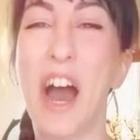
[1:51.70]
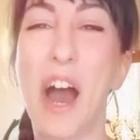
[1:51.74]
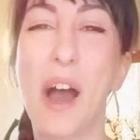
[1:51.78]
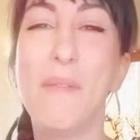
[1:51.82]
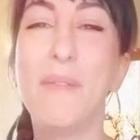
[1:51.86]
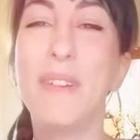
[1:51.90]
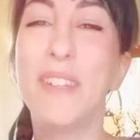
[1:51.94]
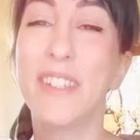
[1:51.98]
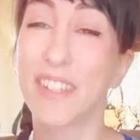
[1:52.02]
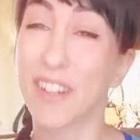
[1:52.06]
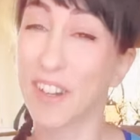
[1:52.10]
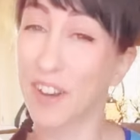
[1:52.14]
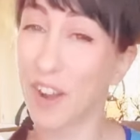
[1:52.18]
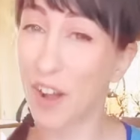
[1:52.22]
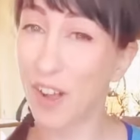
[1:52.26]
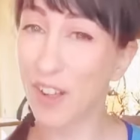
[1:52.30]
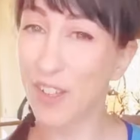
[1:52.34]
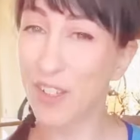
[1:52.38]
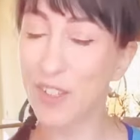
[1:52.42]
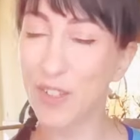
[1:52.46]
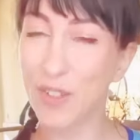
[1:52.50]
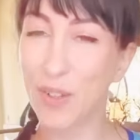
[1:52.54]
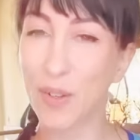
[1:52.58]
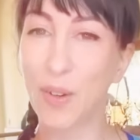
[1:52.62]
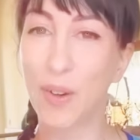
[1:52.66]
are
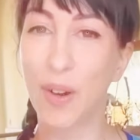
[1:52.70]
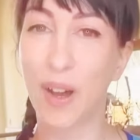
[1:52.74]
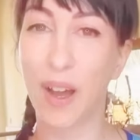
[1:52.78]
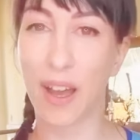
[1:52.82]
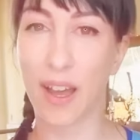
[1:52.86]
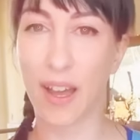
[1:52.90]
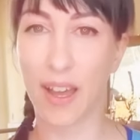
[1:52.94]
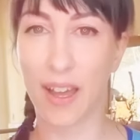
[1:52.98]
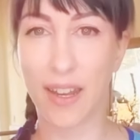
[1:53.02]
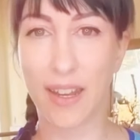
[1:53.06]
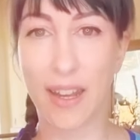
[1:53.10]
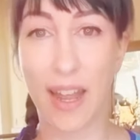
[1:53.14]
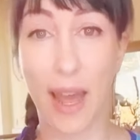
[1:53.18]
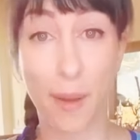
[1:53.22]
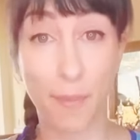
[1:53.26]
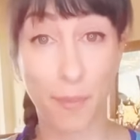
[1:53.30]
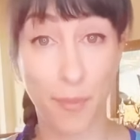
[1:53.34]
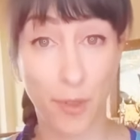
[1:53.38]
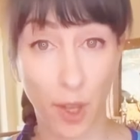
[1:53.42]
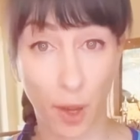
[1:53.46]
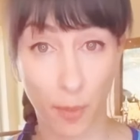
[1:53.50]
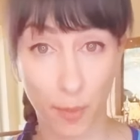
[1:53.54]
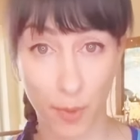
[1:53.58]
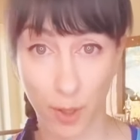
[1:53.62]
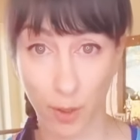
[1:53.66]
also an
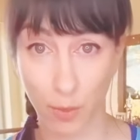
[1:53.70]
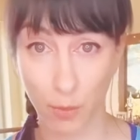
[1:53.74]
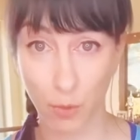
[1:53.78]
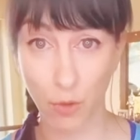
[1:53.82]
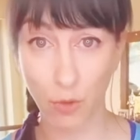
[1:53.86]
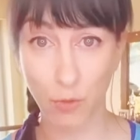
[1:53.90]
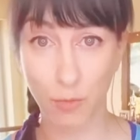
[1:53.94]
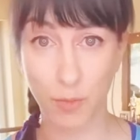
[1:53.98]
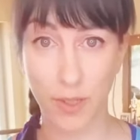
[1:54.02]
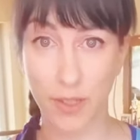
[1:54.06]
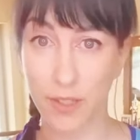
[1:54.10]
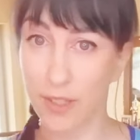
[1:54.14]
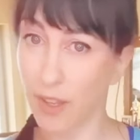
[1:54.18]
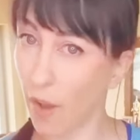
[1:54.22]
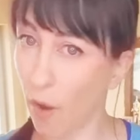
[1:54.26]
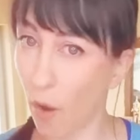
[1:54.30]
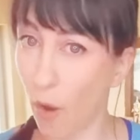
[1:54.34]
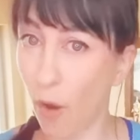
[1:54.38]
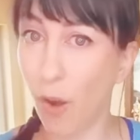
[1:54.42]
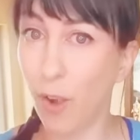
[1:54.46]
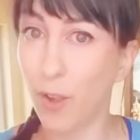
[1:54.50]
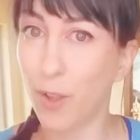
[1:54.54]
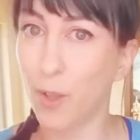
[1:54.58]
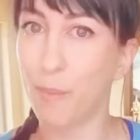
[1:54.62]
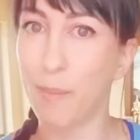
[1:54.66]
abdominal movement, all
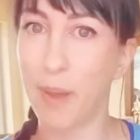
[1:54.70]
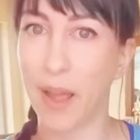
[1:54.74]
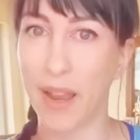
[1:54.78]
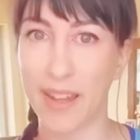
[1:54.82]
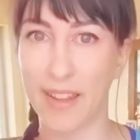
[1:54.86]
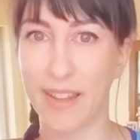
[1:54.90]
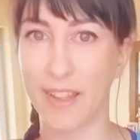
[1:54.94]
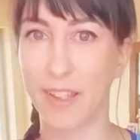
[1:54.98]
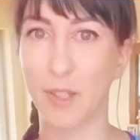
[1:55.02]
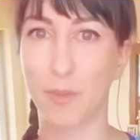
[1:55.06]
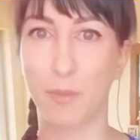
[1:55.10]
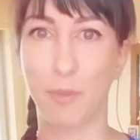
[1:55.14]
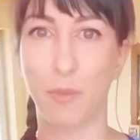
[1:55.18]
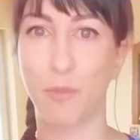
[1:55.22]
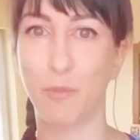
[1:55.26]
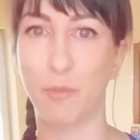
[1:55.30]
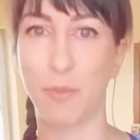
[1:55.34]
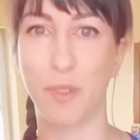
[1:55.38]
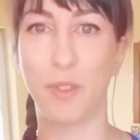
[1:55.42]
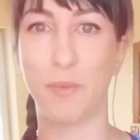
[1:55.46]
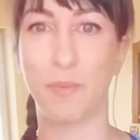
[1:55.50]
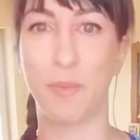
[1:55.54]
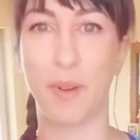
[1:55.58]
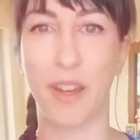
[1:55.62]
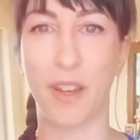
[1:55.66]
the belly dance movements,
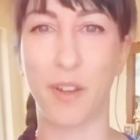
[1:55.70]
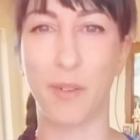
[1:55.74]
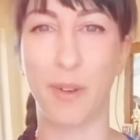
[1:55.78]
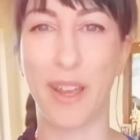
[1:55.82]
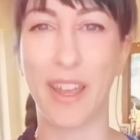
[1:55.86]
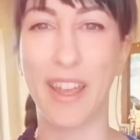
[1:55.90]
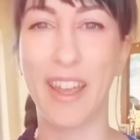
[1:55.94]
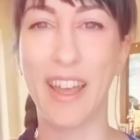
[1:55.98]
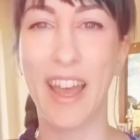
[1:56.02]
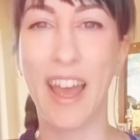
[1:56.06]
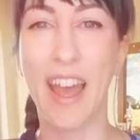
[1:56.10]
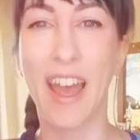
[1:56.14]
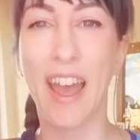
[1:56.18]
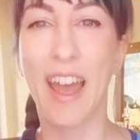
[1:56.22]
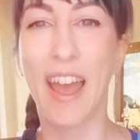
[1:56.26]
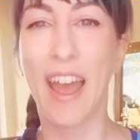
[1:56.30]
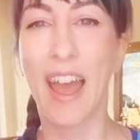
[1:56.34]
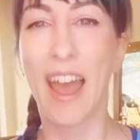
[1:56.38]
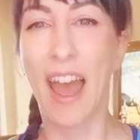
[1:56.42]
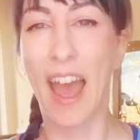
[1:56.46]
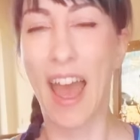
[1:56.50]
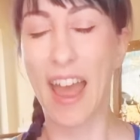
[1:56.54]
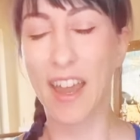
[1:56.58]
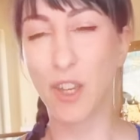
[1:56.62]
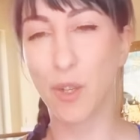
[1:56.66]
by the way,
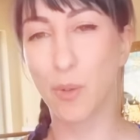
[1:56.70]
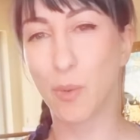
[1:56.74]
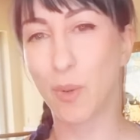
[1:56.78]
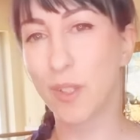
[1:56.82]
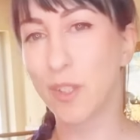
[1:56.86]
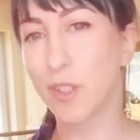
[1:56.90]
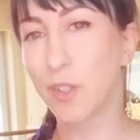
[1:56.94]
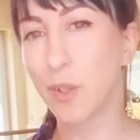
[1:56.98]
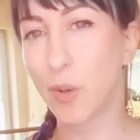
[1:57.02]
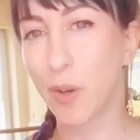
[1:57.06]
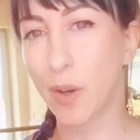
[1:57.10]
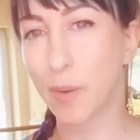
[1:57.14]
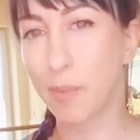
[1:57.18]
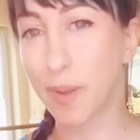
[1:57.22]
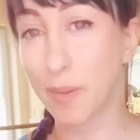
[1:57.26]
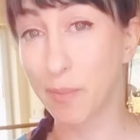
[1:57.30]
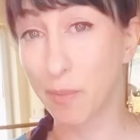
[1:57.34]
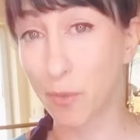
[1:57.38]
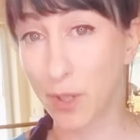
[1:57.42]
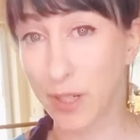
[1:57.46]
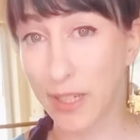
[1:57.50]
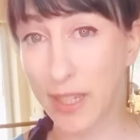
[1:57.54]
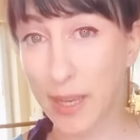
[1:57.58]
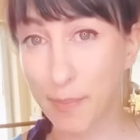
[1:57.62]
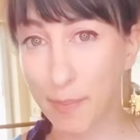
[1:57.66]
and you want to go a bit more
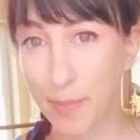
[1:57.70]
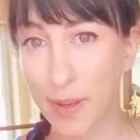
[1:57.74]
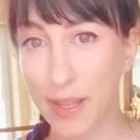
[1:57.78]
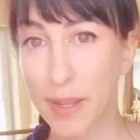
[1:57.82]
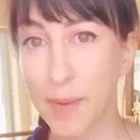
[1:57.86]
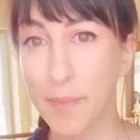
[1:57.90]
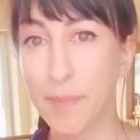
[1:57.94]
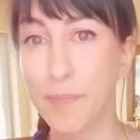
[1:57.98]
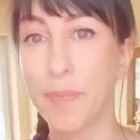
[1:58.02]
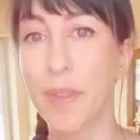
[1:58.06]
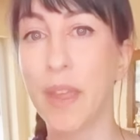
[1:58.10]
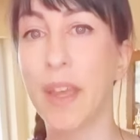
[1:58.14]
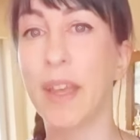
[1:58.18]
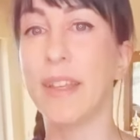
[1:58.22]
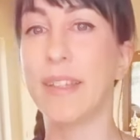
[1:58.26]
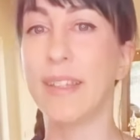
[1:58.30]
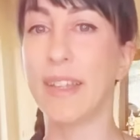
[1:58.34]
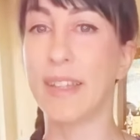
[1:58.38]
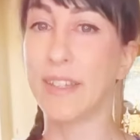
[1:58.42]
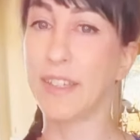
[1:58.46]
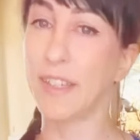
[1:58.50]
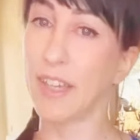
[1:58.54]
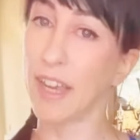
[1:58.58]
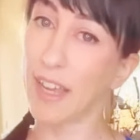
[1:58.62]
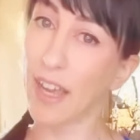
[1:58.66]
deeply, then
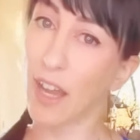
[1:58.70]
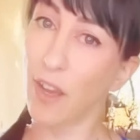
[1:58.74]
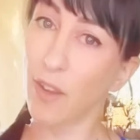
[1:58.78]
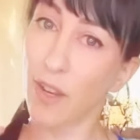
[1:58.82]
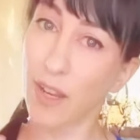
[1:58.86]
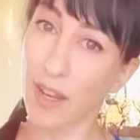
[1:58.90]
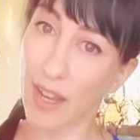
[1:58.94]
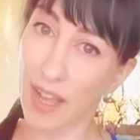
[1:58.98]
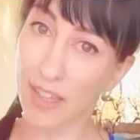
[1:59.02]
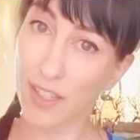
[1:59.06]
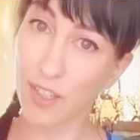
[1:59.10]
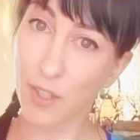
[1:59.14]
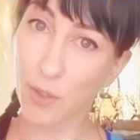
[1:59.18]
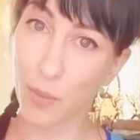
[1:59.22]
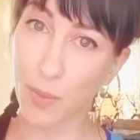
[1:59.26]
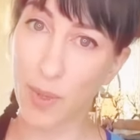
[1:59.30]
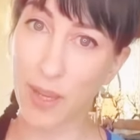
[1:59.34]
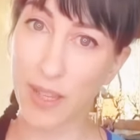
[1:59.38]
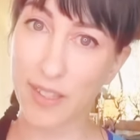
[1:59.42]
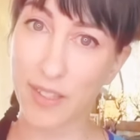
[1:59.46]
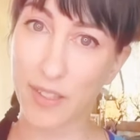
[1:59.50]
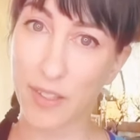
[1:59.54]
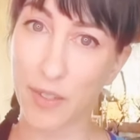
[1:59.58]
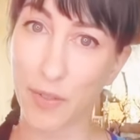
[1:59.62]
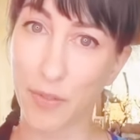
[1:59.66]
check out last
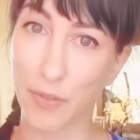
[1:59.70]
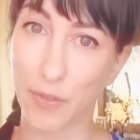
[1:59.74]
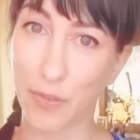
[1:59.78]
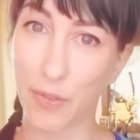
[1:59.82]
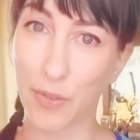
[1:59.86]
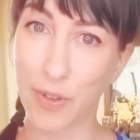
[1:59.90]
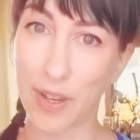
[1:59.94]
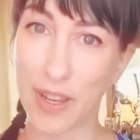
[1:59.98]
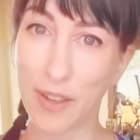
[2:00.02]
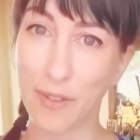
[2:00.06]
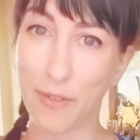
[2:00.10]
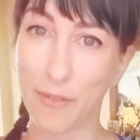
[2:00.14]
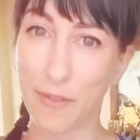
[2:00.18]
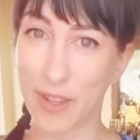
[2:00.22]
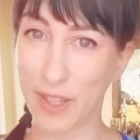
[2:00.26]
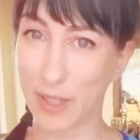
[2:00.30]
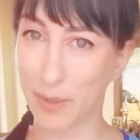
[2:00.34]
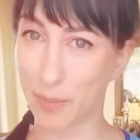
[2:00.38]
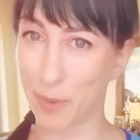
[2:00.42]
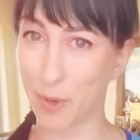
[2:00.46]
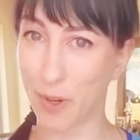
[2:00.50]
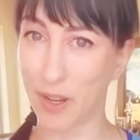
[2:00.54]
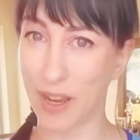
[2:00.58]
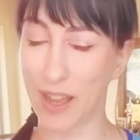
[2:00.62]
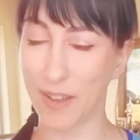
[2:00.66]
week's free Facebook
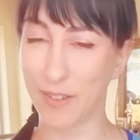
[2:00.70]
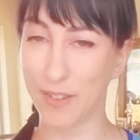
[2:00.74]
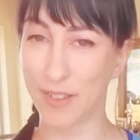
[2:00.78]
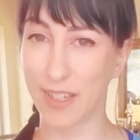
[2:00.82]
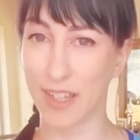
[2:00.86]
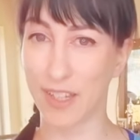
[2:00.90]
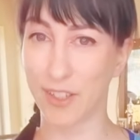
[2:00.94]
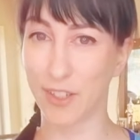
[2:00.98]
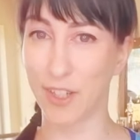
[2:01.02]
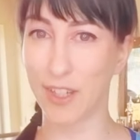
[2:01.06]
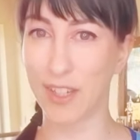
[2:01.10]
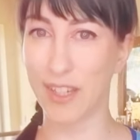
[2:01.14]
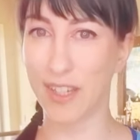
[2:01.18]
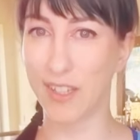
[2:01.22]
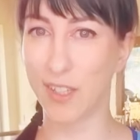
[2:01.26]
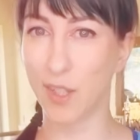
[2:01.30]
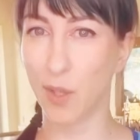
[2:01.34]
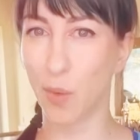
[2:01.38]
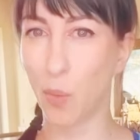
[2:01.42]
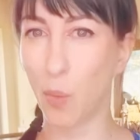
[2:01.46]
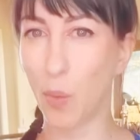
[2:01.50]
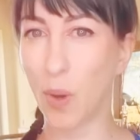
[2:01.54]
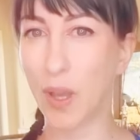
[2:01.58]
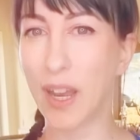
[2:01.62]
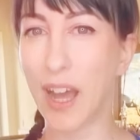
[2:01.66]
Live session. It's a
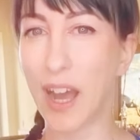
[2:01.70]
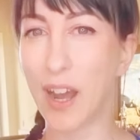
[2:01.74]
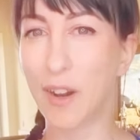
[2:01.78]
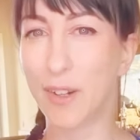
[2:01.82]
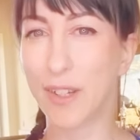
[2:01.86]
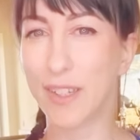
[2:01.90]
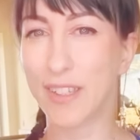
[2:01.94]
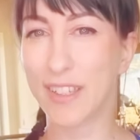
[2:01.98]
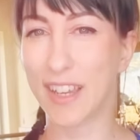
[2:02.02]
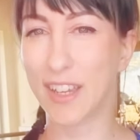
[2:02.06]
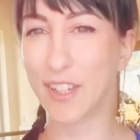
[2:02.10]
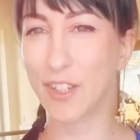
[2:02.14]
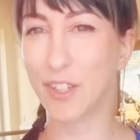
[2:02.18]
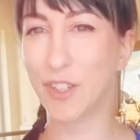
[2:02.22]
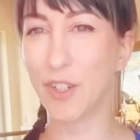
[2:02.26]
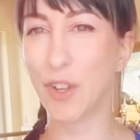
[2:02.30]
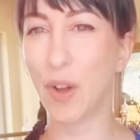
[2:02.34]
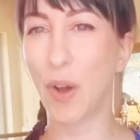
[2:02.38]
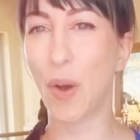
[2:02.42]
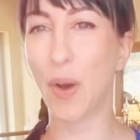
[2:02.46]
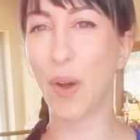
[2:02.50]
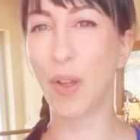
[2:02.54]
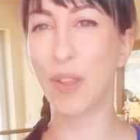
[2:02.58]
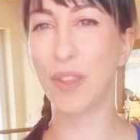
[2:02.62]
1 hour session on